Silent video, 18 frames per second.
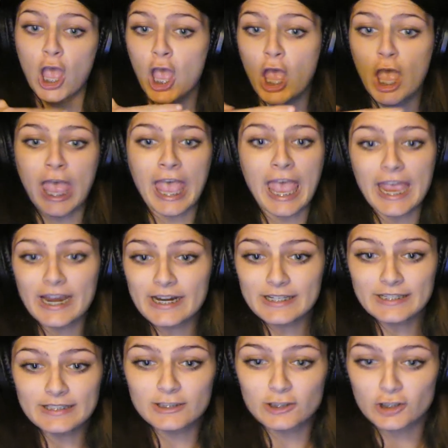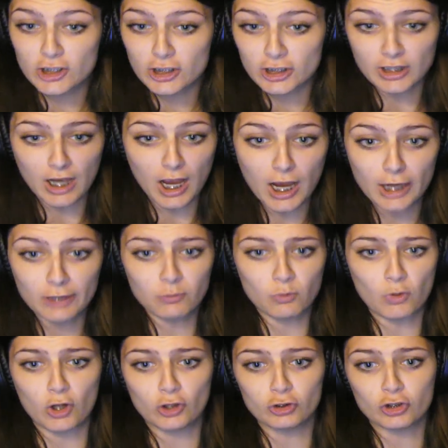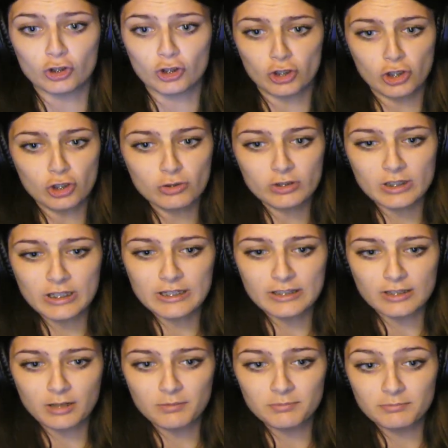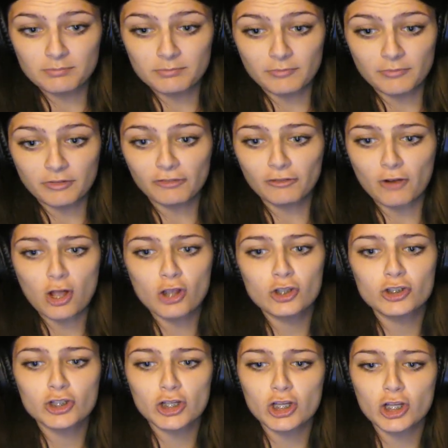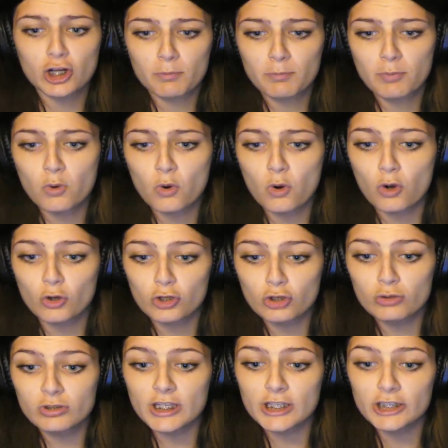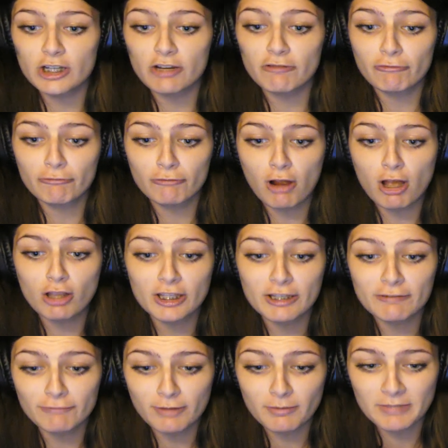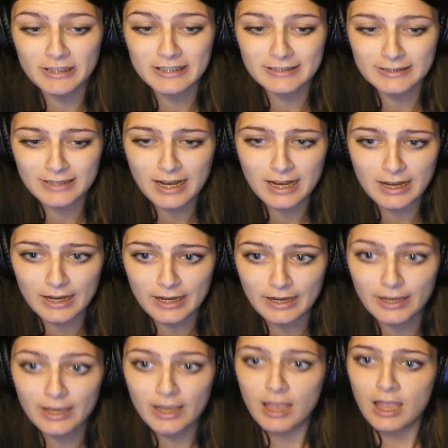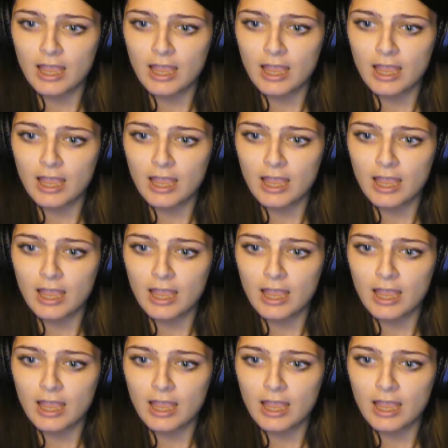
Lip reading: Head inside, Walter. You see something fall into your pool. You see shit falling from the sky.